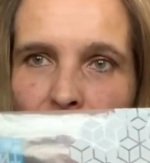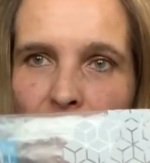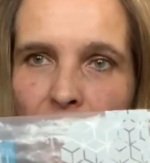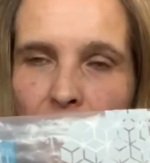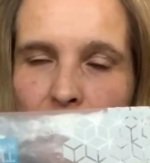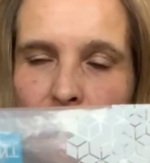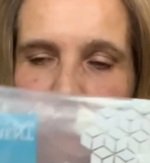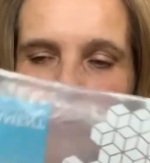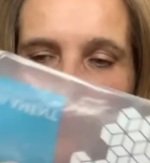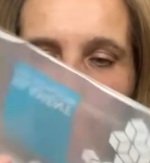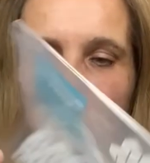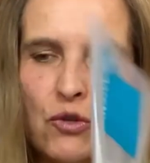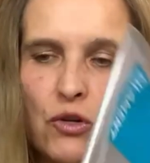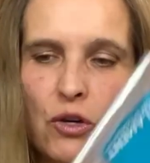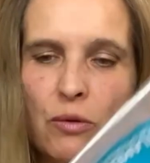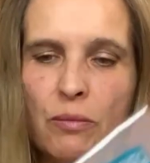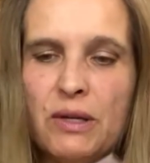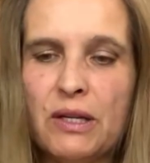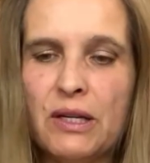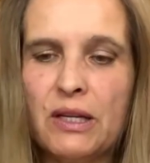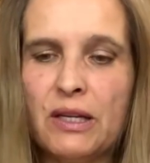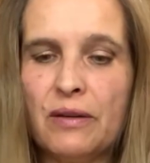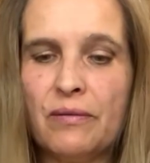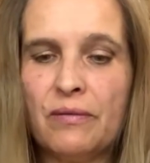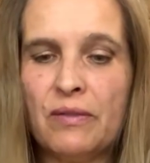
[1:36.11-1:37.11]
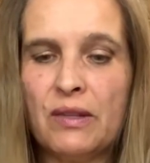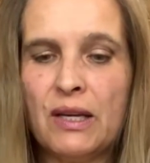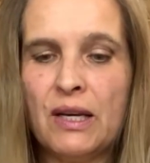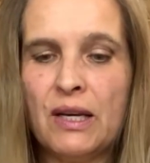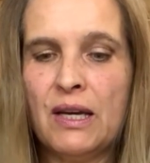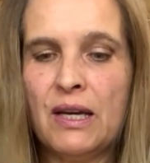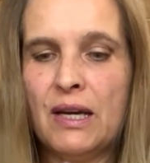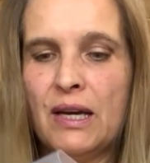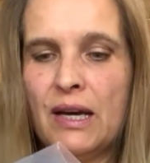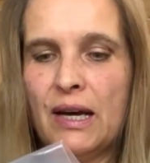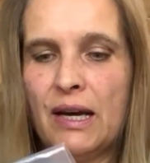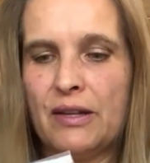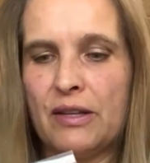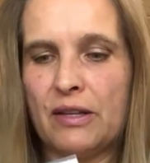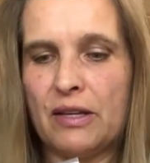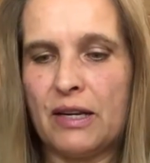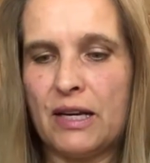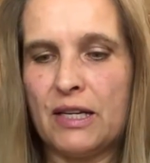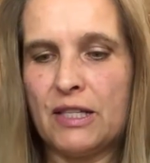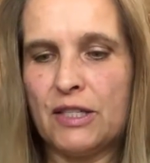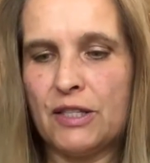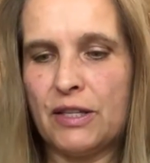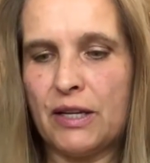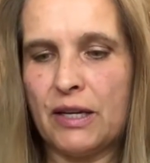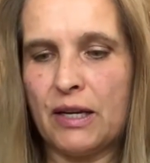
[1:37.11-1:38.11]
It's from Germany. And the
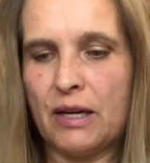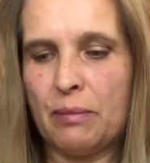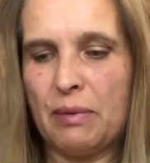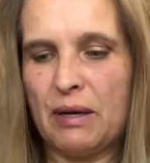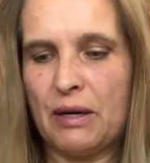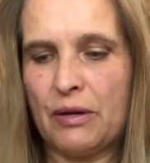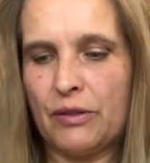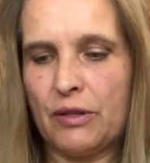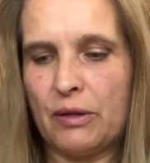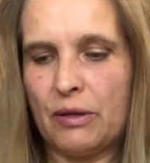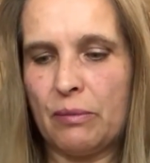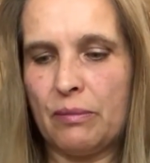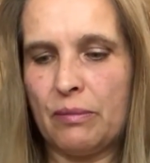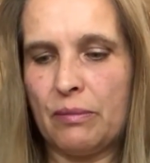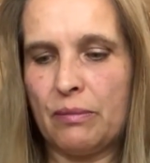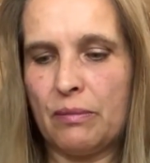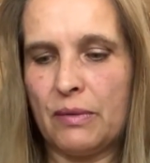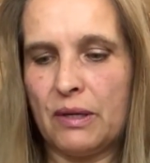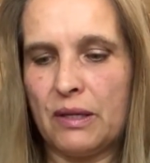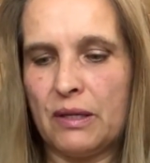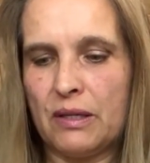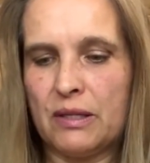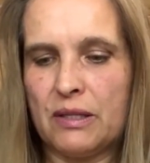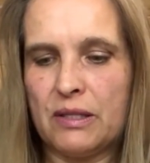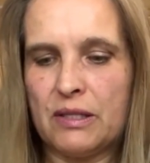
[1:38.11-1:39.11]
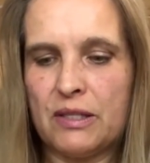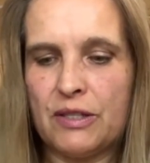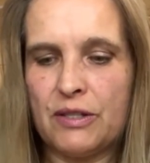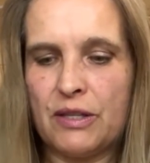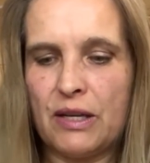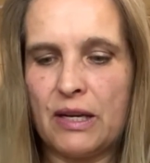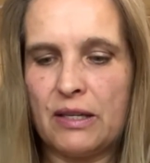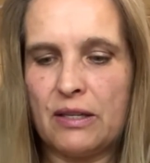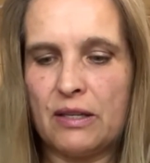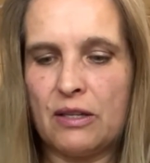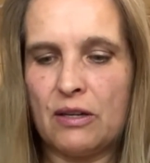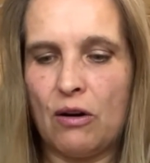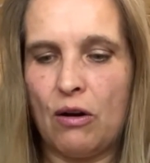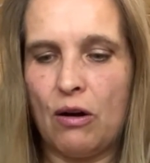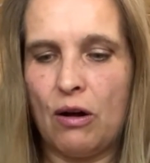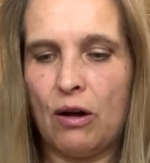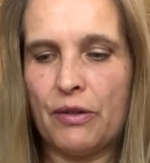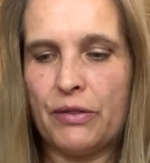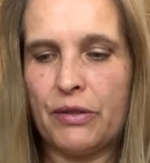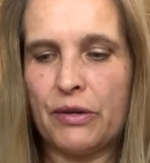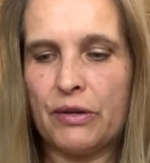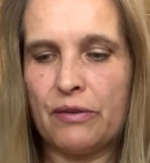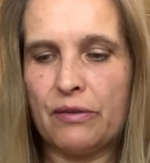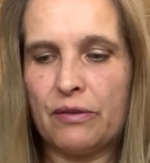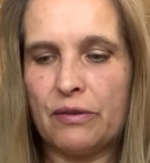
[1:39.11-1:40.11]
nice thing about them is that all
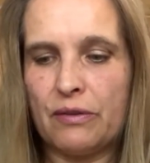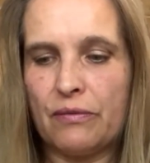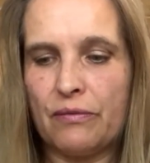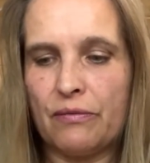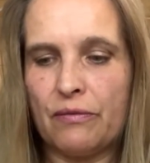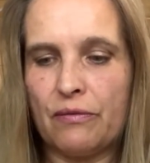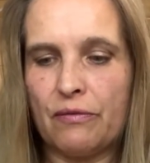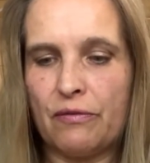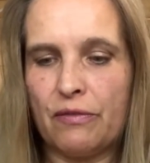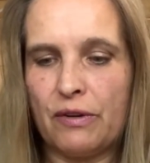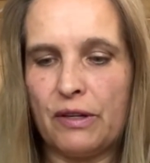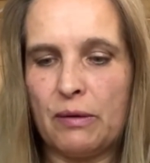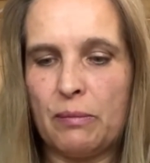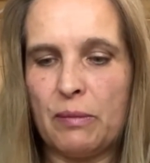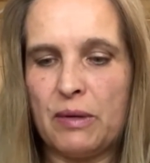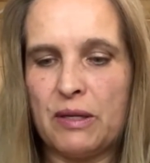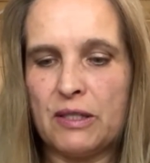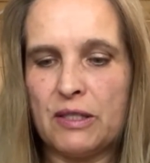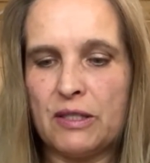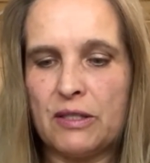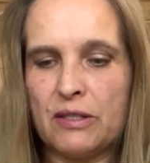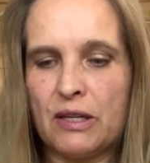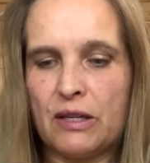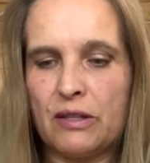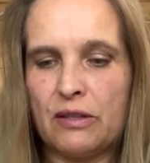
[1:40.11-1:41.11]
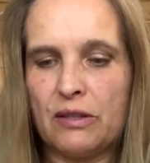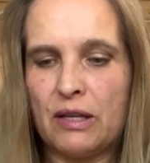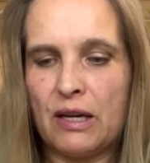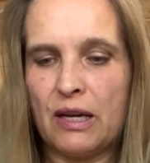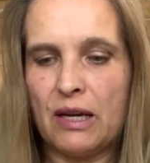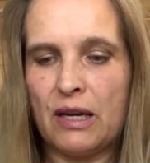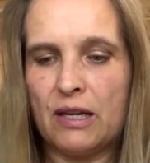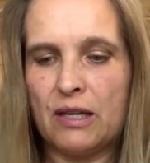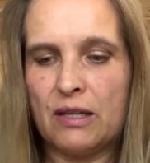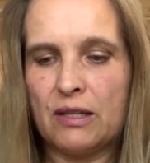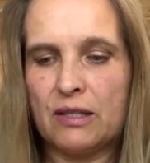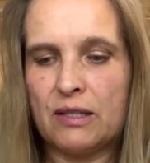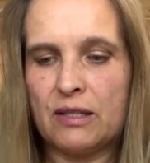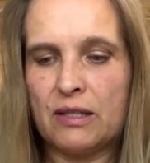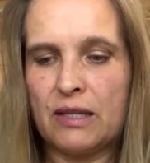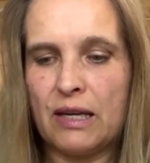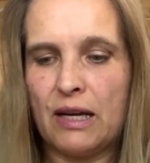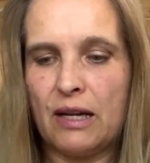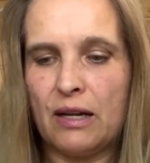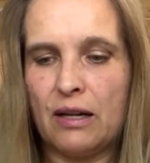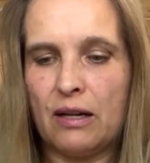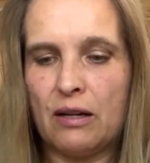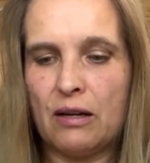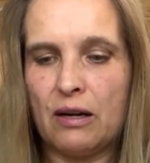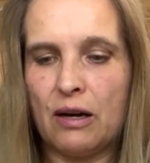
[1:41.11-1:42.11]
the filaments that they
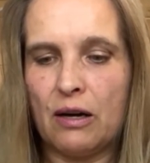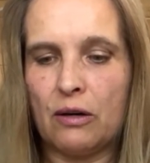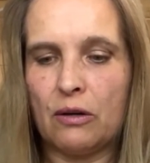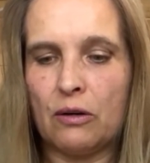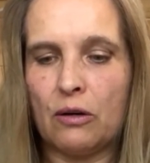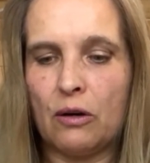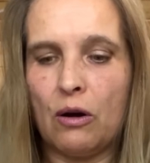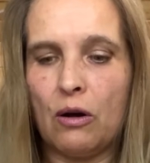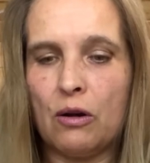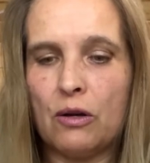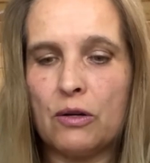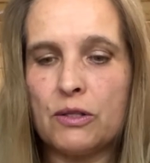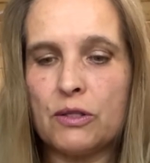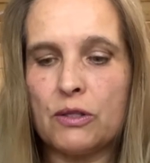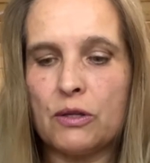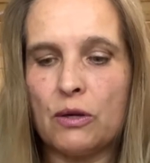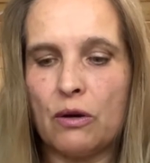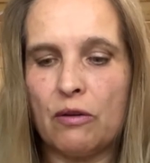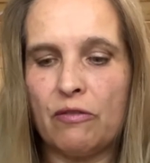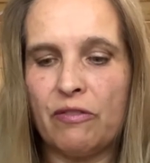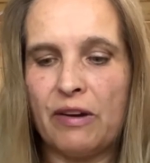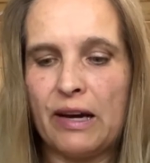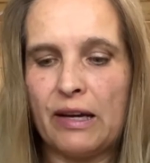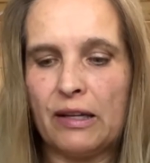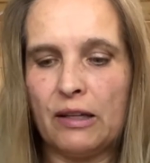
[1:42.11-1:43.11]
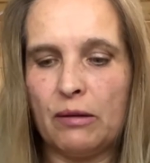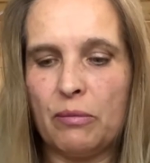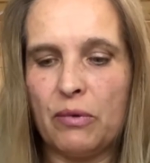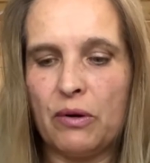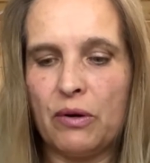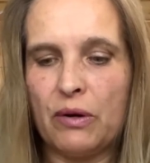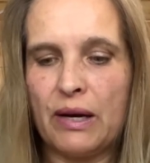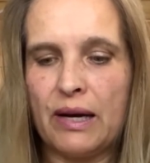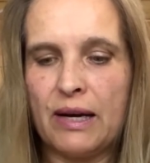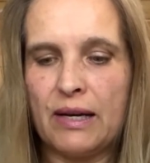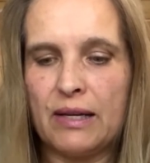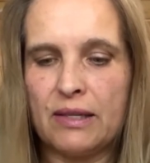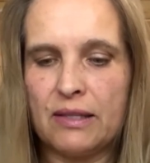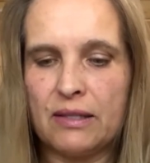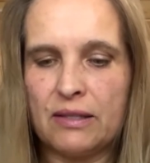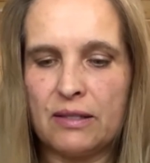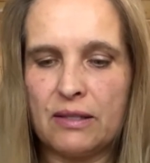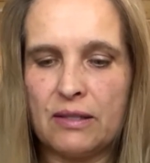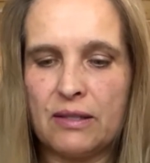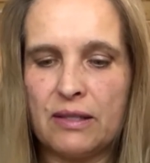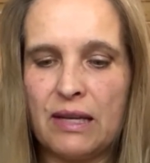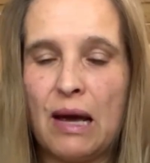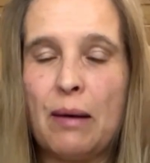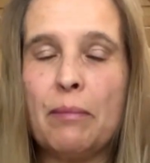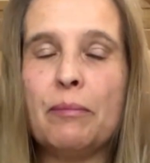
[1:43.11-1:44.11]
sell are also available as
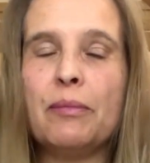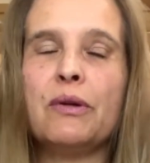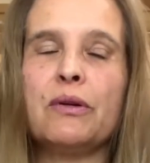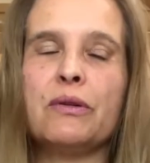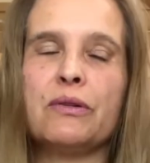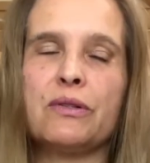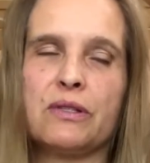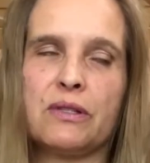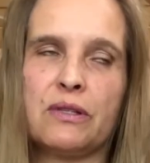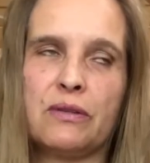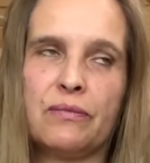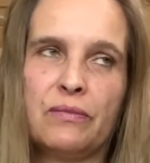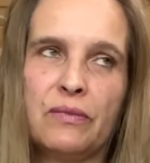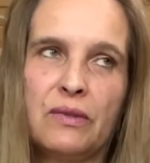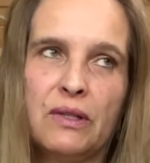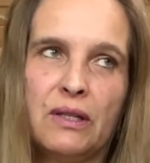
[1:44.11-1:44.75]
samples.